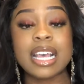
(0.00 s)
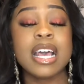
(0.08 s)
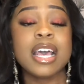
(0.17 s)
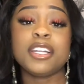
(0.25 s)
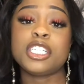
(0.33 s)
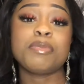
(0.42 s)

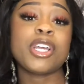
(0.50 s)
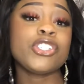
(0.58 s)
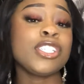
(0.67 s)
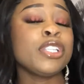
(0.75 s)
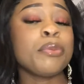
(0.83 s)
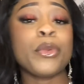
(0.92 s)
and especially
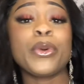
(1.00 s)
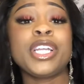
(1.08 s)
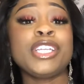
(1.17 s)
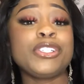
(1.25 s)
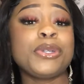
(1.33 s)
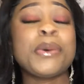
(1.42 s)
in the
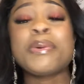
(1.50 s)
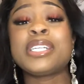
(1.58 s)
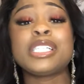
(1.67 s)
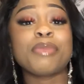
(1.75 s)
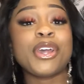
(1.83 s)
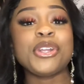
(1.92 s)
mornings, you don't want to
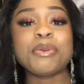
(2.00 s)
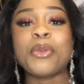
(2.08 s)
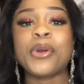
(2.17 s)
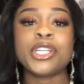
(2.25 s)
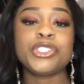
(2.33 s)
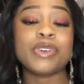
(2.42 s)
spend your
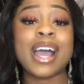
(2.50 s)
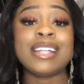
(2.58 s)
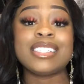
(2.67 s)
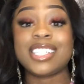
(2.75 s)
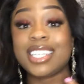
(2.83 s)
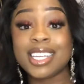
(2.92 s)
morning trying
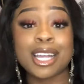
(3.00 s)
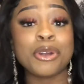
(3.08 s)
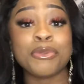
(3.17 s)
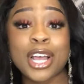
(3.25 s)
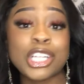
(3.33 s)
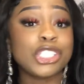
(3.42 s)
to eat at a
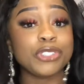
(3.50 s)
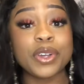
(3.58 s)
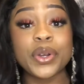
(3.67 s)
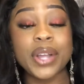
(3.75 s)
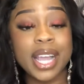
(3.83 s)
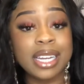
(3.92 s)
restaurant
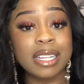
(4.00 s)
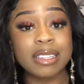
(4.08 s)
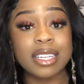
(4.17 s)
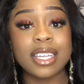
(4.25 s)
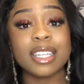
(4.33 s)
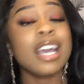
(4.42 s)
or
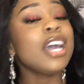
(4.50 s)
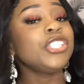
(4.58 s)
anything.